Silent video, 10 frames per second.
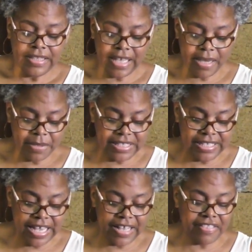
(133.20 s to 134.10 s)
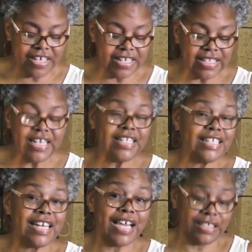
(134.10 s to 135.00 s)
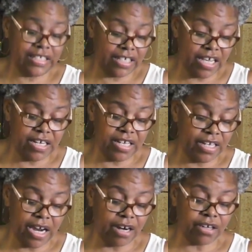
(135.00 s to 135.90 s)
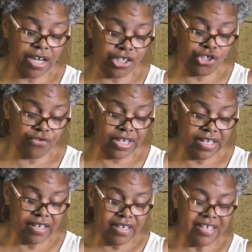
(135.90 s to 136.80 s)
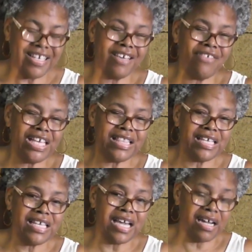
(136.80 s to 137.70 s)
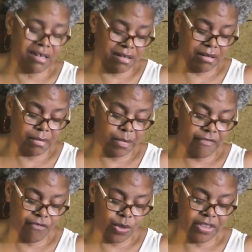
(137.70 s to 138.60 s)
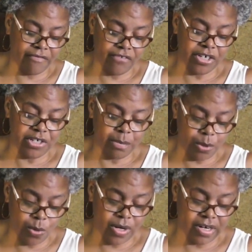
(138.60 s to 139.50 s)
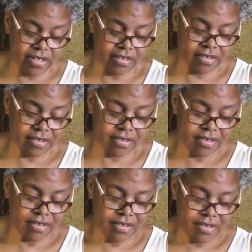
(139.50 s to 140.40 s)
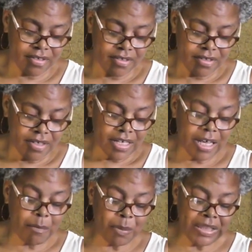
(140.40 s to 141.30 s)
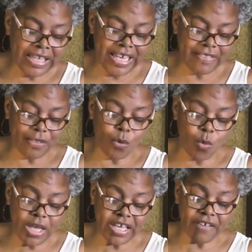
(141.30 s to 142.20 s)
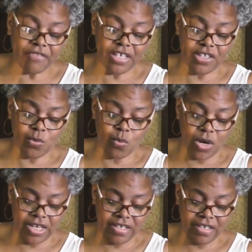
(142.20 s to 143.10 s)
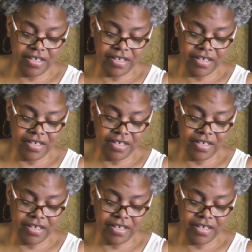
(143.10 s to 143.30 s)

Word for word: Laban said, This is not done in our country, giving the younger before the firstborn. Complete the week of this one,